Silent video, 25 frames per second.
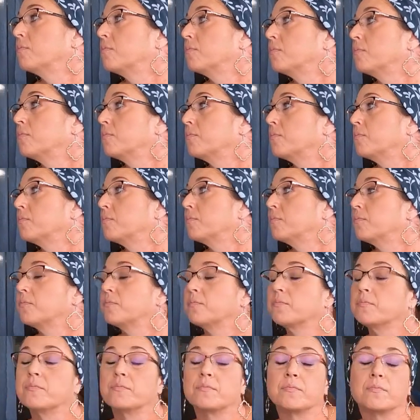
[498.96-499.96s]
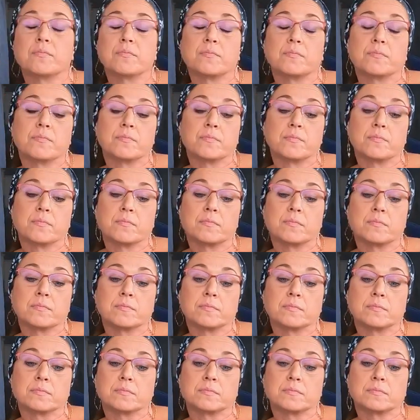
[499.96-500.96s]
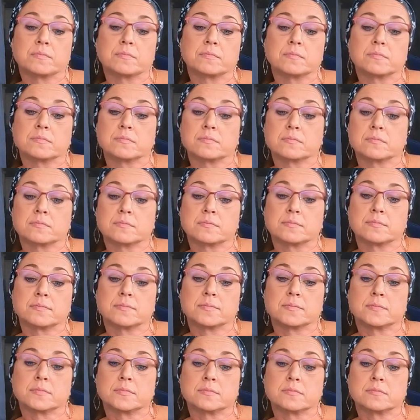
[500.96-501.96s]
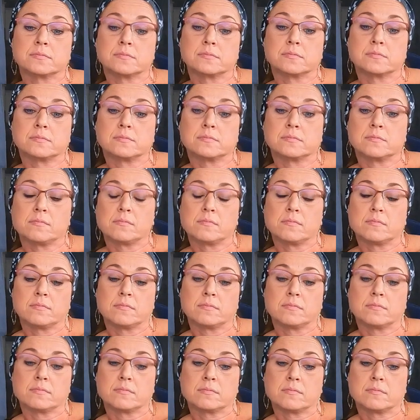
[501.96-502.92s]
(not speaking)